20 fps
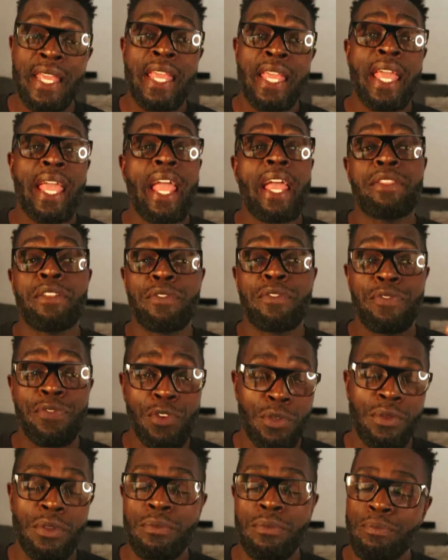and
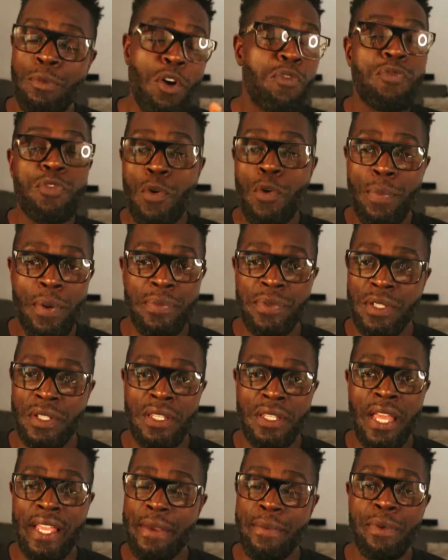both fuel pumps are
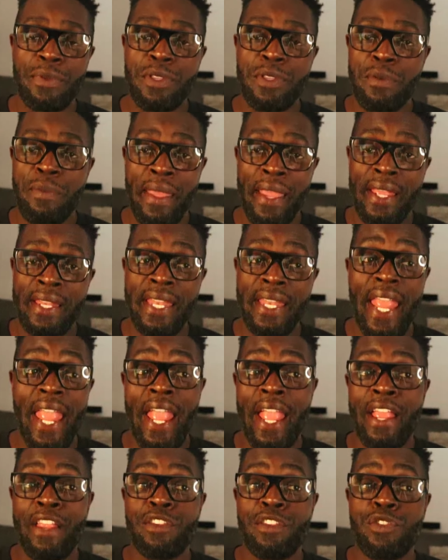not keeping up with the demand,
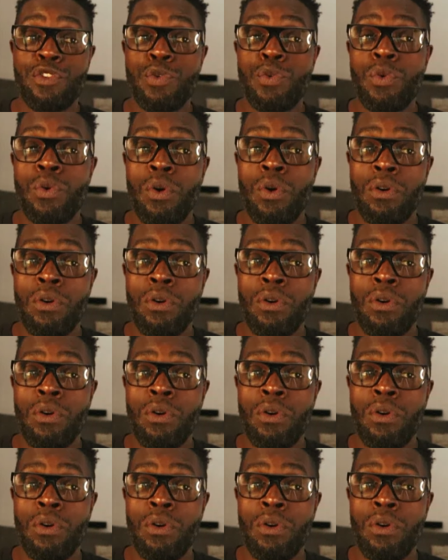and your